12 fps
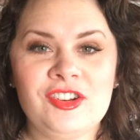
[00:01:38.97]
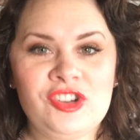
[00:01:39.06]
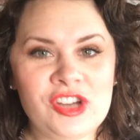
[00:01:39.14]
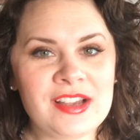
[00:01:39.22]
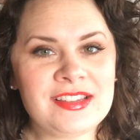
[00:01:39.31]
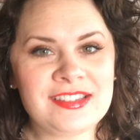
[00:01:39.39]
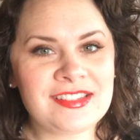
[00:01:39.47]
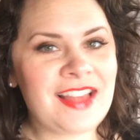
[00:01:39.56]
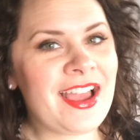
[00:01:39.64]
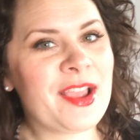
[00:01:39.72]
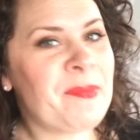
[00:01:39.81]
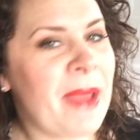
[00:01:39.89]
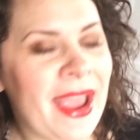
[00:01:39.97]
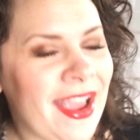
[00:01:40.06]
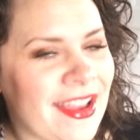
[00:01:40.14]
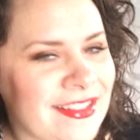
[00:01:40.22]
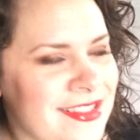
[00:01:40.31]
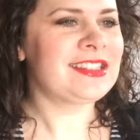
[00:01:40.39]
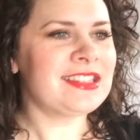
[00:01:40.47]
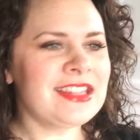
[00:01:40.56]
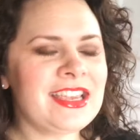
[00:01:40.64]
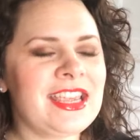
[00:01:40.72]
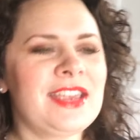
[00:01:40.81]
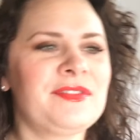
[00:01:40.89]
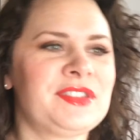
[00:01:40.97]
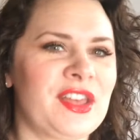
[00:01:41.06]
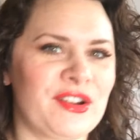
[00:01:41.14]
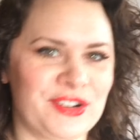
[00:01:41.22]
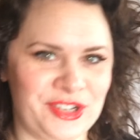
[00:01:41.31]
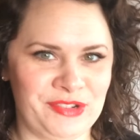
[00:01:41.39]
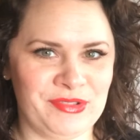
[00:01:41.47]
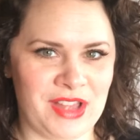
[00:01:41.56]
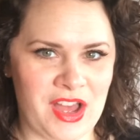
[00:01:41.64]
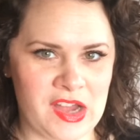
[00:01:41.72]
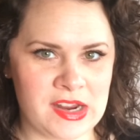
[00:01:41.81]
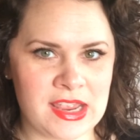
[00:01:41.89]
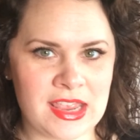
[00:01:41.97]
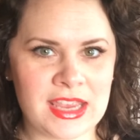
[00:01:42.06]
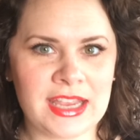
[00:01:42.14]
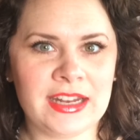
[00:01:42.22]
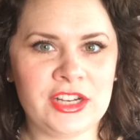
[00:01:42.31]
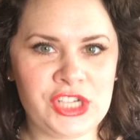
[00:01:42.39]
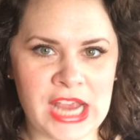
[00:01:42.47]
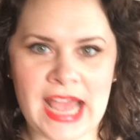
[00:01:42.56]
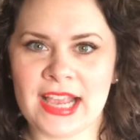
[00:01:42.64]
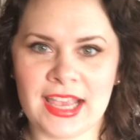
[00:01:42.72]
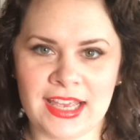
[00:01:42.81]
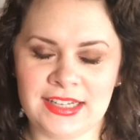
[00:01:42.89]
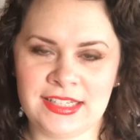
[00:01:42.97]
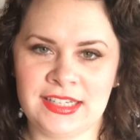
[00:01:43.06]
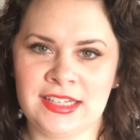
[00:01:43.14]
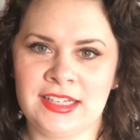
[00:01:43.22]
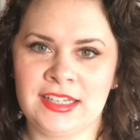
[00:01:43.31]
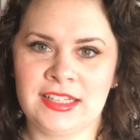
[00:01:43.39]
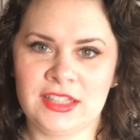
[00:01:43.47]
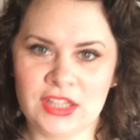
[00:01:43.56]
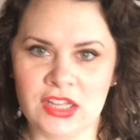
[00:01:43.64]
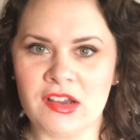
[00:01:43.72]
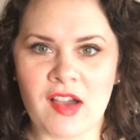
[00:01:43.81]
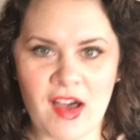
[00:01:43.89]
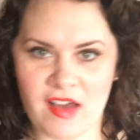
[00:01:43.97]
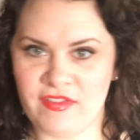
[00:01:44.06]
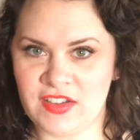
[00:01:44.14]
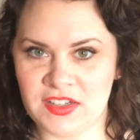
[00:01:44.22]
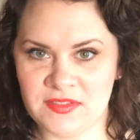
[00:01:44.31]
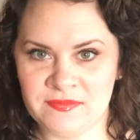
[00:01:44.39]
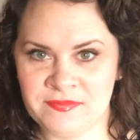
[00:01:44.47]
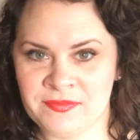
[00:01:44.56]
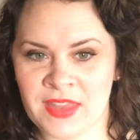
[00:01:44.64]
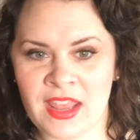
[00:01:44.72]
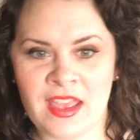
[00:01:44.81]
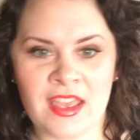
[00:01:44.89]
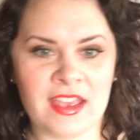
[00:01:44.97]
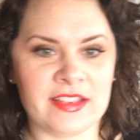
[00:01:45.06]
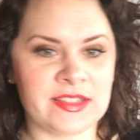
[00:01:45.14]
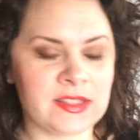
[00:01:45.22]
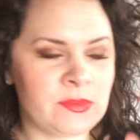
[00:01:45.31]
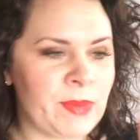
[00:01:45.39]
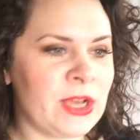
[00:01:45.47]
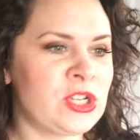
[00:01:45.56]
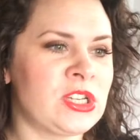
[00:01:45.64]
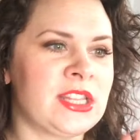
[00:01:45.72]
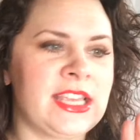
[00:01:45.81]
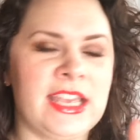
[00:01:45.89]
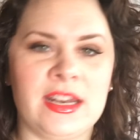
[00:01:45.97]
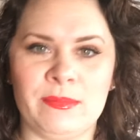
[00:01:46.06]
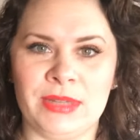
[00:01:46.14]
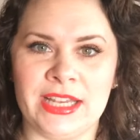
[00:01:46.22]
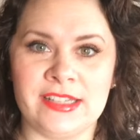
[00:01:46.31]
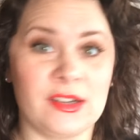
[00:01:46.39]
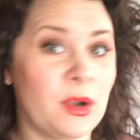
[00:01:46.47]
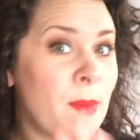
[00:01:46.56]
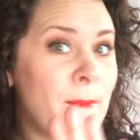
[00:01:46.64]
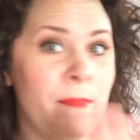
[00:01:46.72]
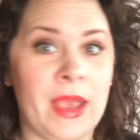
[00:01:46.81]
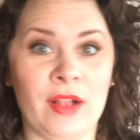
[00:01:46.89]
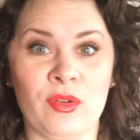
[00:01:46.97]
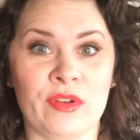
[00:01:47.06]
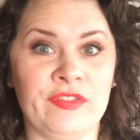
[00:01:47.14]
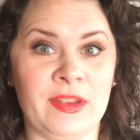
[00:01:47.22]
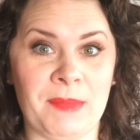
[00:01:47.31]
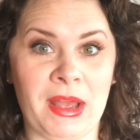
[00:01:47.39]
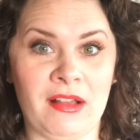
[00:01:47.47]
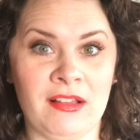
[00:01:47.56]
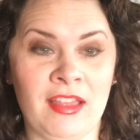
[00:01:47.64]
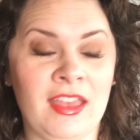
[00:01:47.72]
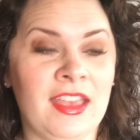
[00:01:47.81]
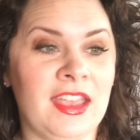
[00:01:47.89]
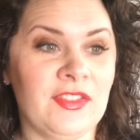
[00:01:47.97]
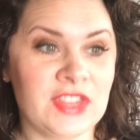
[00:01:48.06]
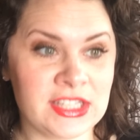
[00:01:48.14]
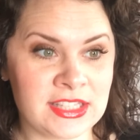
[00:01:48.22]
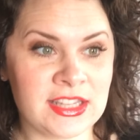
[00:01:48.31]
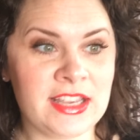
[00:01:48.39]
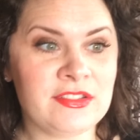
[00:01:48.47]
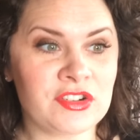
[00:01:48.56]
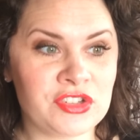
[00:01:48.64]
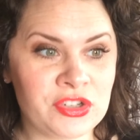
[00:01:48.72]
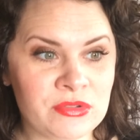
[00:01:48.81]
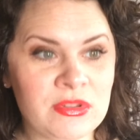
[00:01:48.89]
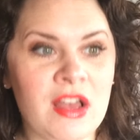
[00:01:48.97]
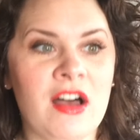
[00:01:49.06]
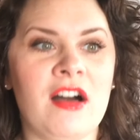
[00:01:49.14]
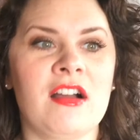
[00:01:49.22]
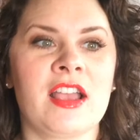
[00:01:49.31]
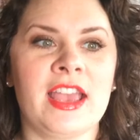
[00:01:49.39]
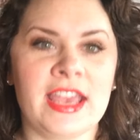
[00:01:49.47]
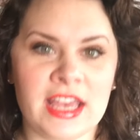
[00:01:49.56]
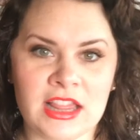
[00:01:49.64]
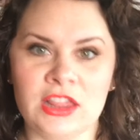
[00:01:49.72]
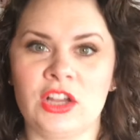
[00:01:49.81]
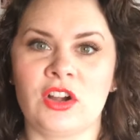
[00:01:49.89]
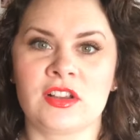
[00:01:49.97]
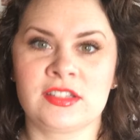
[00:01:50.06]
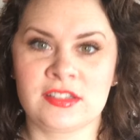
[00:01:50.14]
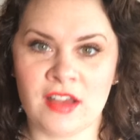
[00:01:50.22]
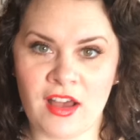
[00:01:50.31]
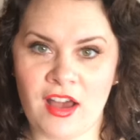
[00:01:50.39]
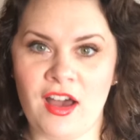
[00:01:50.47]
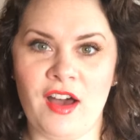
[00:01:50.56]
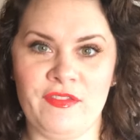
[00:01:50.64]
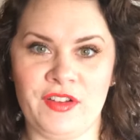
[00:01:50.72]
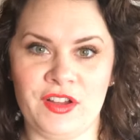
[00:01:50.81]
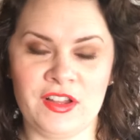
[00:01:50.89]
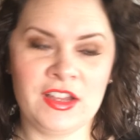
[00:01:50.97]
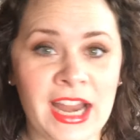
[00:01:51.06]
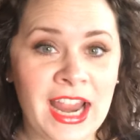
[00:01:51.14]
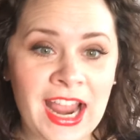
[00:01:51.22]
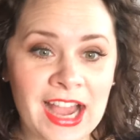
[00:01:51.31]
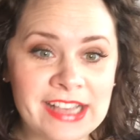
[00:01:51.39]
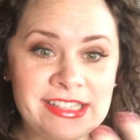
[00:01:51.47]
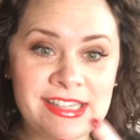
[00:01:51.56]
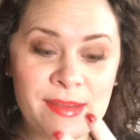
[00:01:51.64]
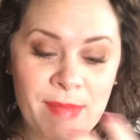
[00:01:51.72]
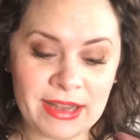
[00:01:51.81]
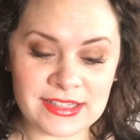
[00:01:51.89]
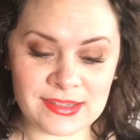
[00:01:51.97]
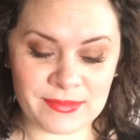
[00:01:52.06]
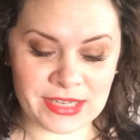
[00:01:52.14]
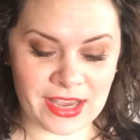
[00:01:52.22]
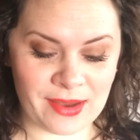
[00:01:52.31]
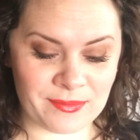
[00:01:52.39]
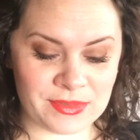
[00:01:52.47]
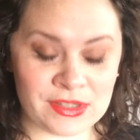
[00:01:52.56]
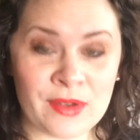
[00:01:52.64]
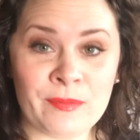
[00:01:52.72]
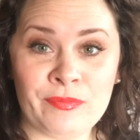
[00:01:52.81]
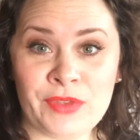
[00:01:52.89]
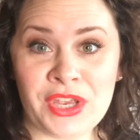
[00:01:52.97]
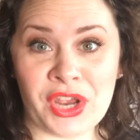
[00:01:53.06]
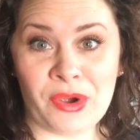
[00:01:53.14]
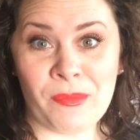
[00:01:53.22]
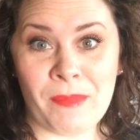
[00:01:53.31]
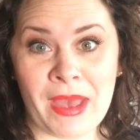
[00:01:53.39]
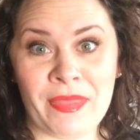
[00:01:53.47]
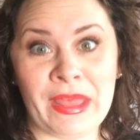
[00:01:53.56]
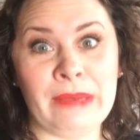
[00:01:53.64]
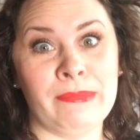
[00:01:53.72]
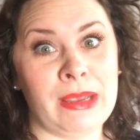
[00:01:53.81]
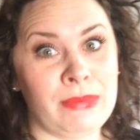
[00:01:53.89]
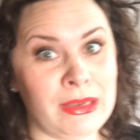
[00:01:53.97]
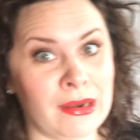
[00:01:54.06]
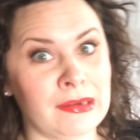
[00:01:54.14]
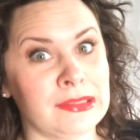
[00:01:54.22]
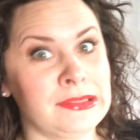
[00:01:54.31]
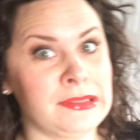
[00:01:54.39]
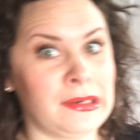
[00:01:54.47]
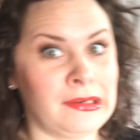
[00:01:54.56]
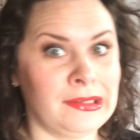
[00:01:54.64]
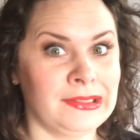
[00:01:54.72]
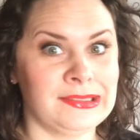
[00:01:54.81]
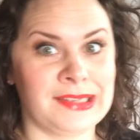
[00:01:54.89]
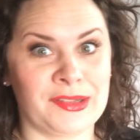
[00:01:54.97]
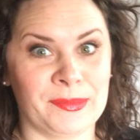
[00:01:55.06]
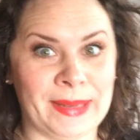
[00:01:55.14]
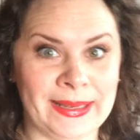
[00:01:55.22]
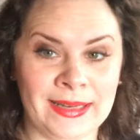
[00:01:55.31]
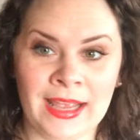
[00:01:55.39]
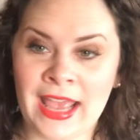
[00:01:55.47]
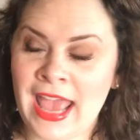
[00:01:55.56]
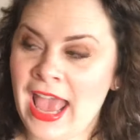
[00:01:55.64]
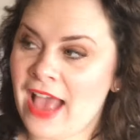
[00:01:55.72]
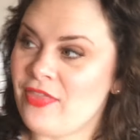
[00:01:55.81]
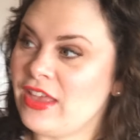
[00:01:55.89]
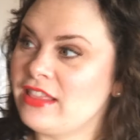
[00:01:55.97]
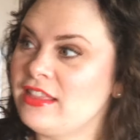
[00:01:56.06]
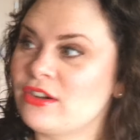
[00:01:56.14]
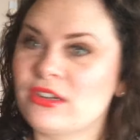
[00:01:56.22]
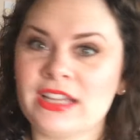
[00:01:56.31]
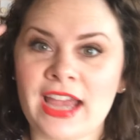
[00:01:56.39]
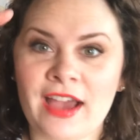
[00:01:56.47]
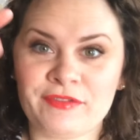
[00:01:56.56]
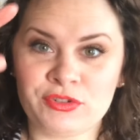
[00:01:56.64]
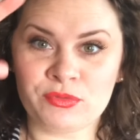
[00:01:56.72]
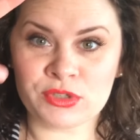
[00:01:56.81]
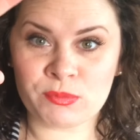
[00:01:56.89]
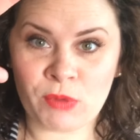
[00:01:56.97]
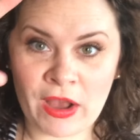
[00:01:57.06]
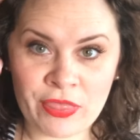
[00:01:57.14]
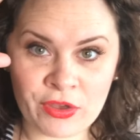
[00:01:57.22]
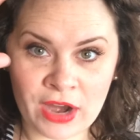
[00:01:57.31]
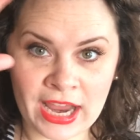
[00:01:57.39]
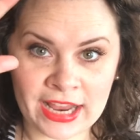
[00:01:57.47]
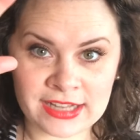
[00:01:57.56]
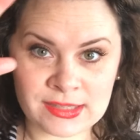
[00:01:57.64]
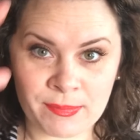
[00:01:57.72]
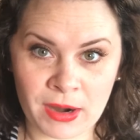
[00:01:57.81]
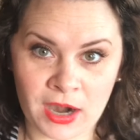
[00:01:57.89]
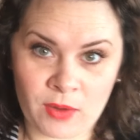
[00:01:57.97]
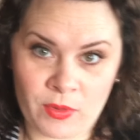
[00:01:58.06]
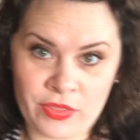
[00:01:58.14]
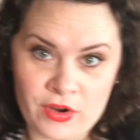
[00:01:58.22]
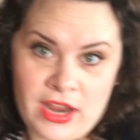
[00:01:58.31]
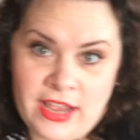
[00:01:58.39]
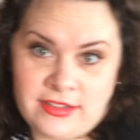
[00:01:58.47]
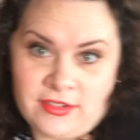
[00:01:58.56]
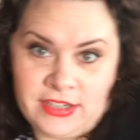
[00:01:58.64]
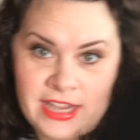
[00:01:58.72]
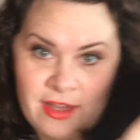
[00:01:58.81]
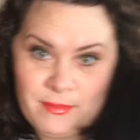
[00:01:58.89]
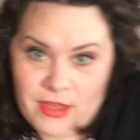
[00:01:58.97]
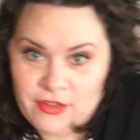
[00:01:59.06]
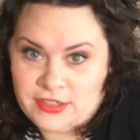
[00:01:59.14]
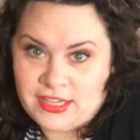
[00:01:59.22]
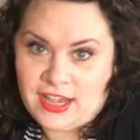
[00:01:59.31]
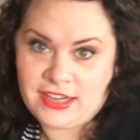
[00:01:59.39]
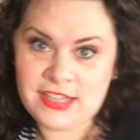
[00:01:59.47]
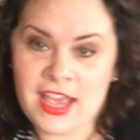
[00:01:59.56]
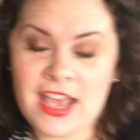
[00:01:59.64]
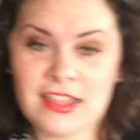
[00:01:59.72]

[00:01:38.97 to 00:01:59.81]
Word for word: Just like pants, sleeves that are too long in a jacket look awful, especially in a blazer, male or female. If the sleeves are too long, it looks awful. I see men sometimes, you know, men that maybe aren't as tall as other men, and they literally have to spread their hands apart when their hands are down by their sides.